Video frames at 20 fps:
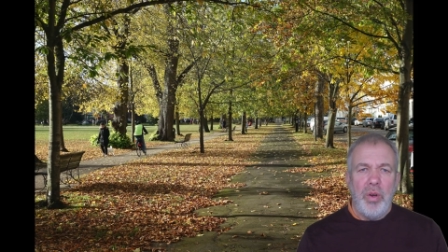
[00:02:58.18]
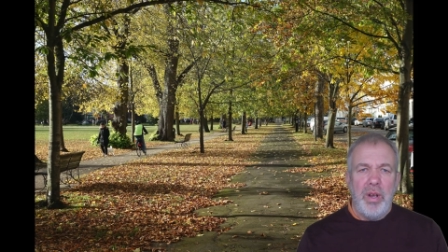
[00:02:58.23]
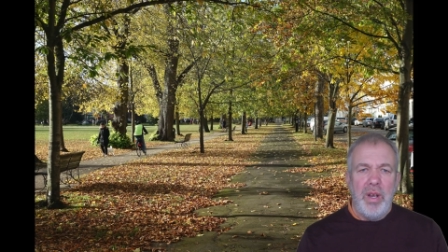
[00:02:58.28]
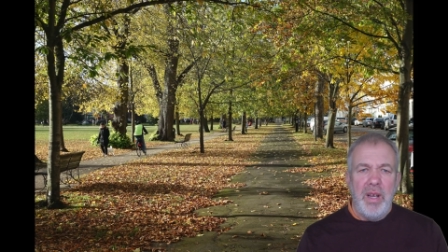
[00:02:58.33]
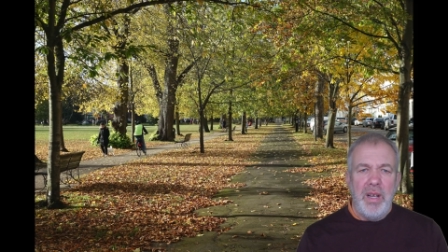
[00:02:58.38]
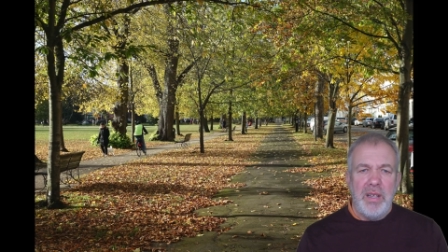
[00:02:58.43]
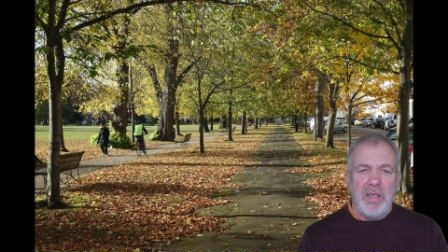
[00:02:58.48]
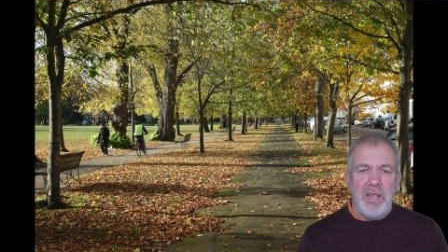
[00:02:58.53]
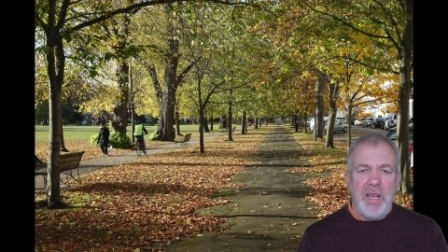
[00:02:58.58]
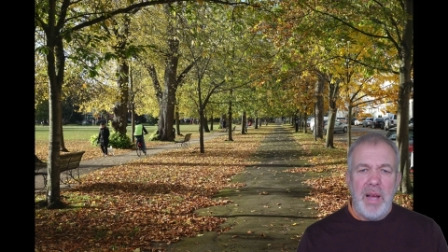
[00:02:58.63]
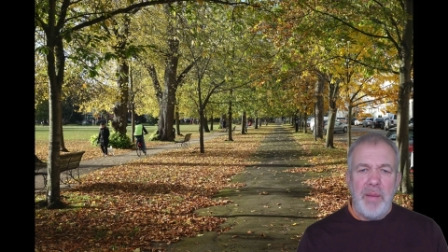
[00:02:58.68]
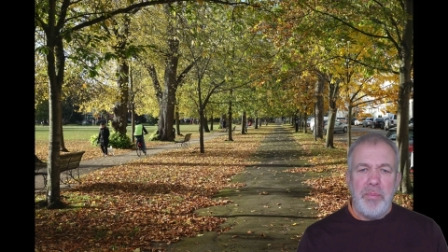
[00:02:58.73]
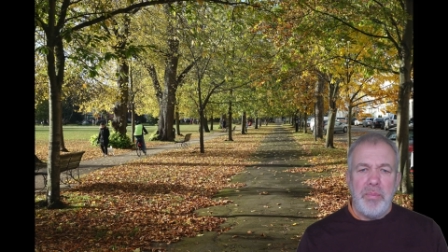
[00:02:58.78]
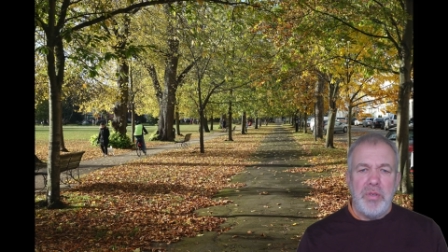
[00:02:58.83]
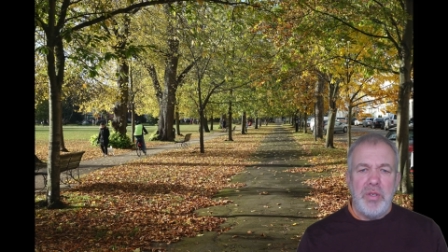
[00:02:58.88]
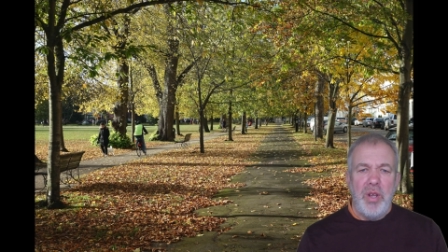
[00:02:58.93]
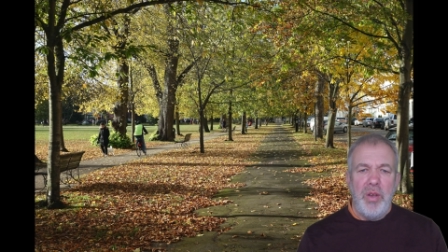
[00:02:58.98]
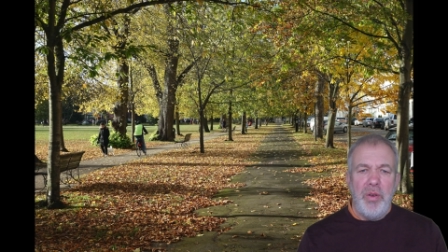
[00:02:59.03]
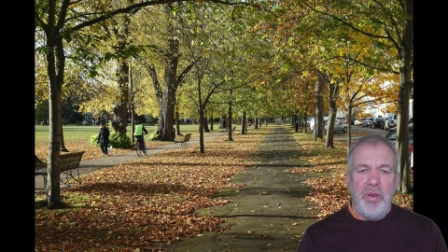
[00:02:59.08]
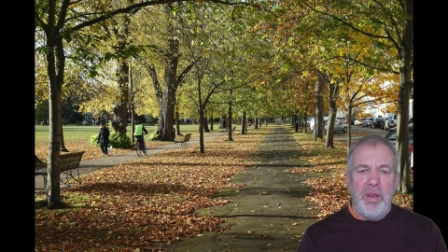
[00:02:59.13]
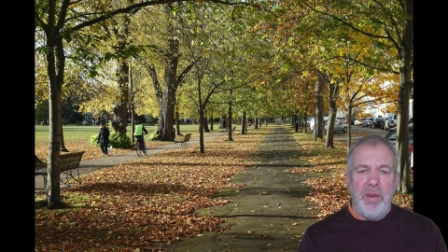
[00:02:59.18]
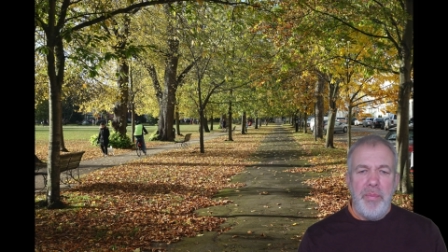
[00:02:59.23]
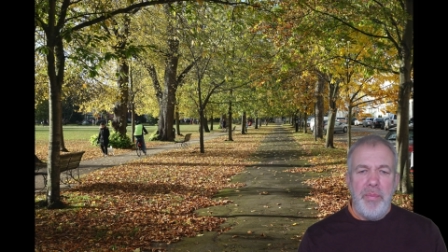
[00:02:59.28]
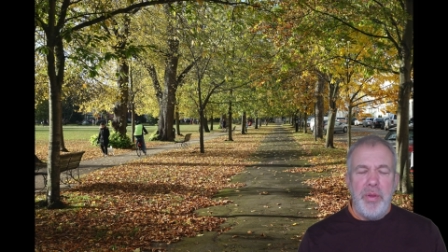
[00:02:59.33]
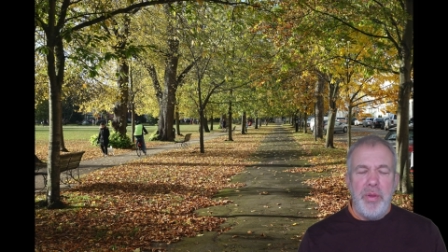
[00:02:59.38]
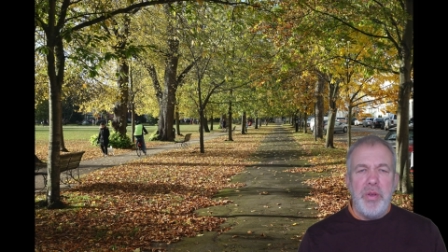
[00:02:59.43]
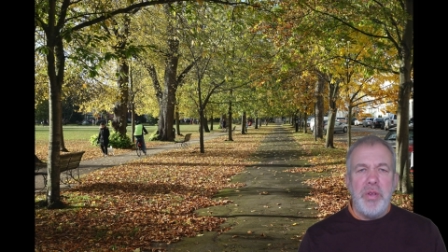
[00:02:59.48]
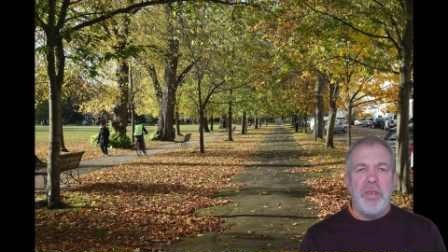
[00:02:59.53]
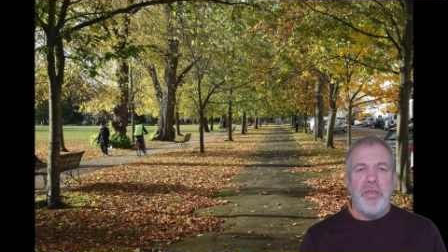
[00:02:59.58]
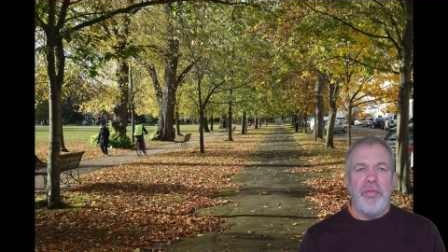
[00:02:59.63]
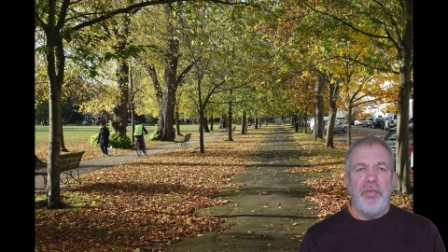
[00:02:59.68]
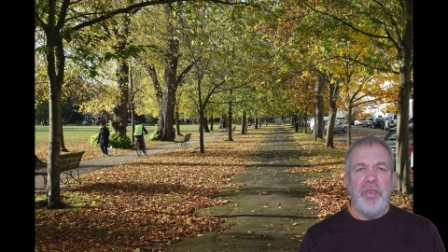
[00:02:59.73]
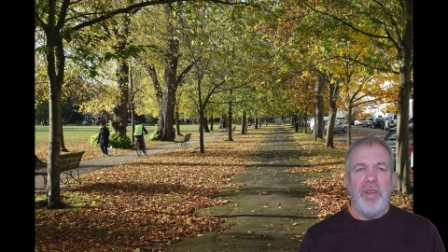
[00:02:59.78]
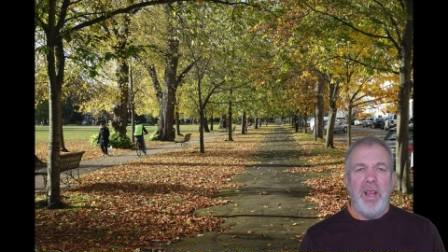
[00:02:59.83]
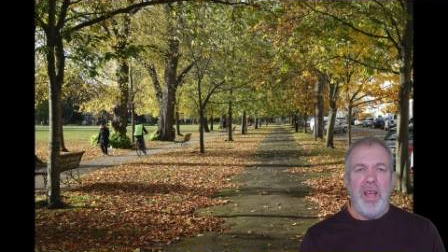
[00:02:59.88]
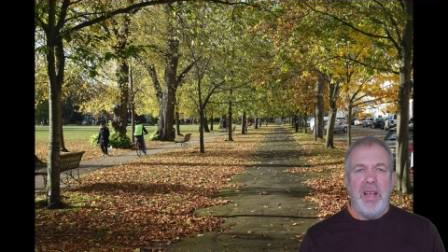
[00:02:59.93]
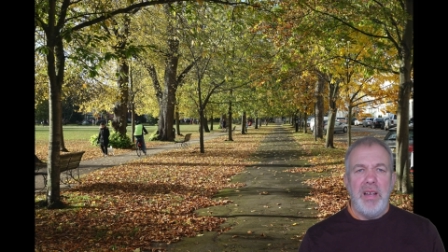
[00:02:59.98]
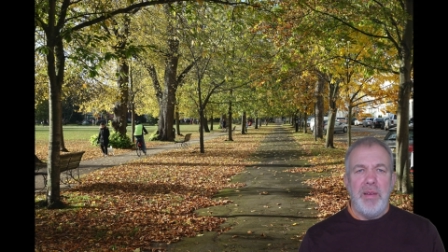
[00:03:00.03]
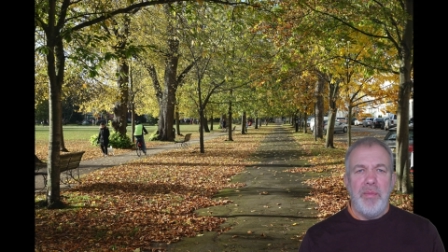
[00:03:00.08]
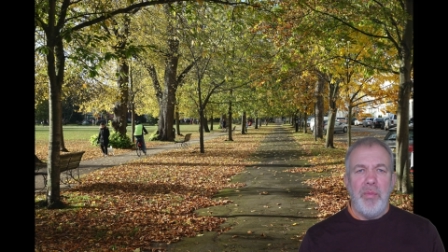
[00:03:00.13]
it's absolutely beautiful
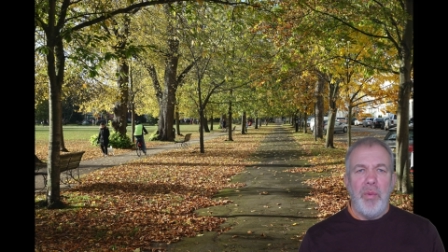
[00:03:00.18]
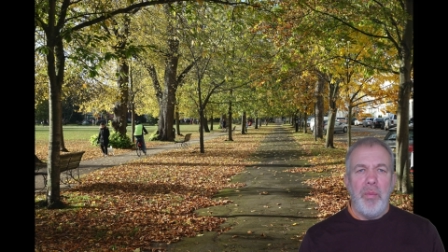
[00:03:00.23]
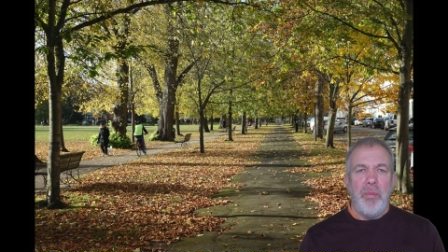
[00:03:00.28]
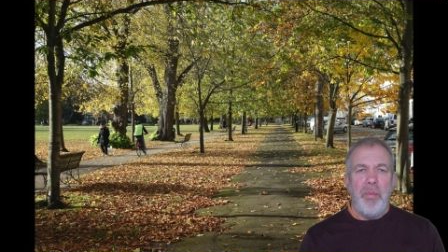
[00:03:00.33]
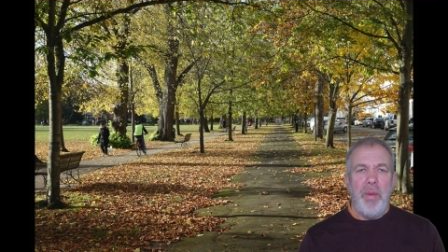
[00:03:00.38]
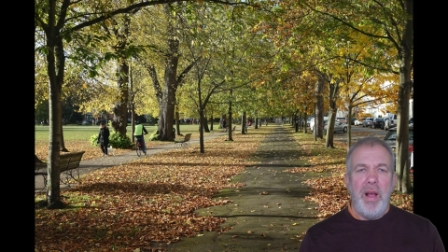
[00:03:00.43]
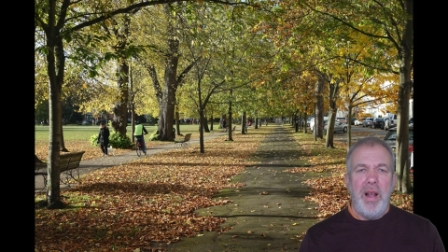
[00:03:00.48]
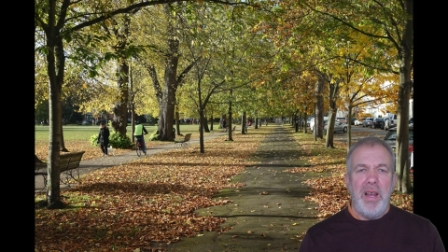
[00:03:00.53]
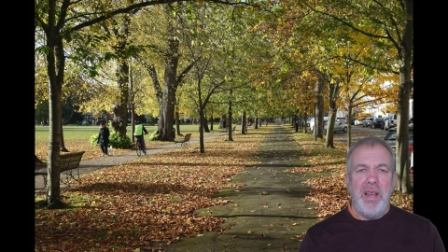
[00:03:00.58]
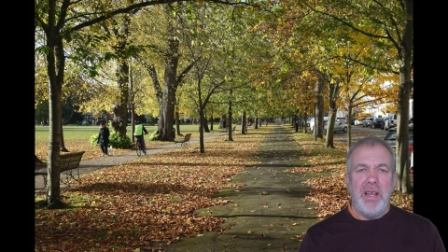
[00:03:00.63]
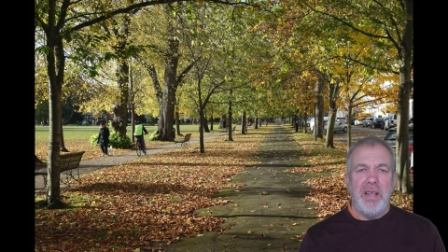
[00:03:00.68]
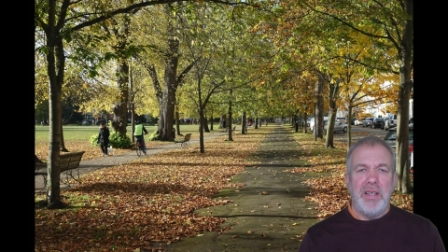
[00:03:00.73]
here in Montpellier